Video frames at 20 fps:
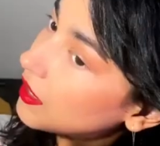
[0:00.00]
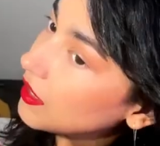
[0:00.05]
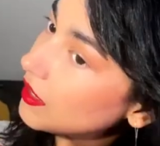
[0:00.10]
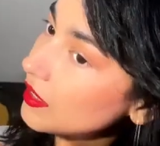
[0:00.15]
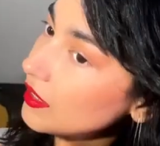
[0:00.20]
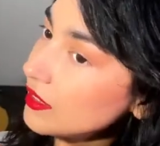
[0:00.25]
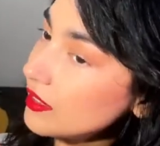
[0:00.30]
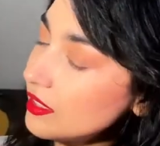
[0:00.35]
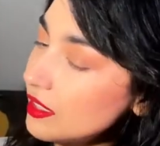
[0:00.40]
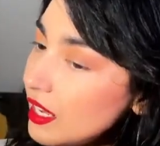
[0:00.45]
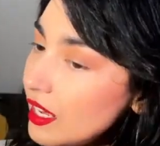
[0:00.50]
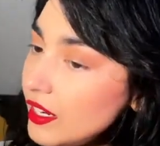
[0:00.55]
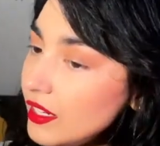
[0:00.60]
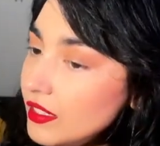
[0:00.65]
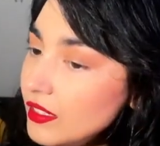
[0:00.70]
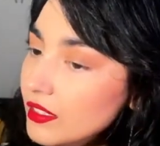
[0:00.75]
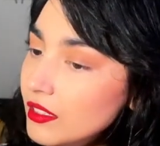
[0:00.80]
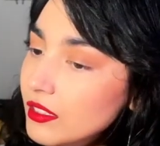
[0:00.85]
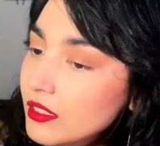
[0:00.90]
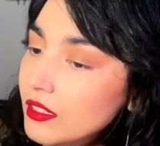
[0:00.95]
creating a
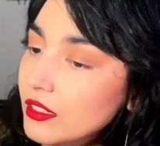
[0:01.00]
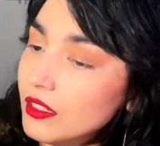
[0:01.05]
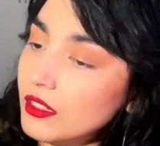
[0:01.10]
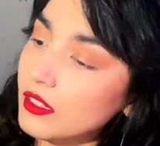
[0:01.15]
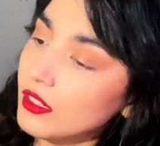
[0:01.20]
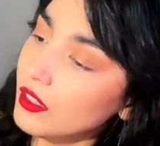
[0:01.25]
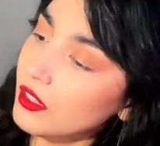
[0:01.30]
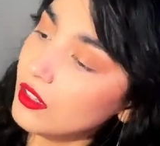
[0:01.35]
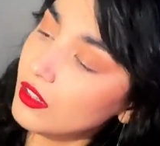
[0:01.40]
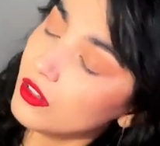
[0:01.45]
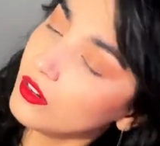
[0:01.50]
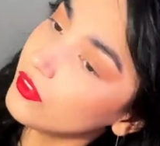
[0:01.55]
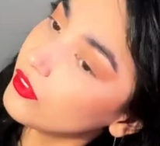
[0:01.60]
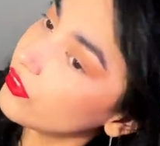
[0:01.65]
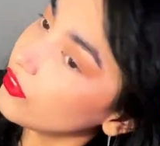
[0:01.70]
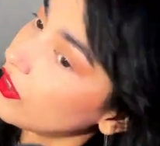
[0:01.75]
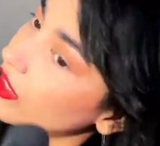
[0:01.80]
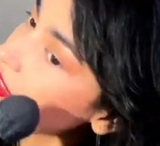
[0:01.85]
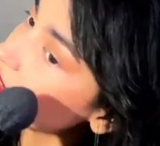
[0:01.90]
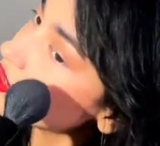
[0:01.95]
slight
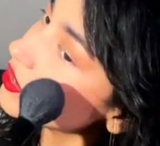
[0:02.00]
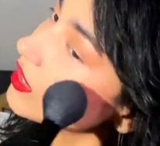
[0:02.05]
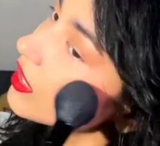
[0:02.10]
blush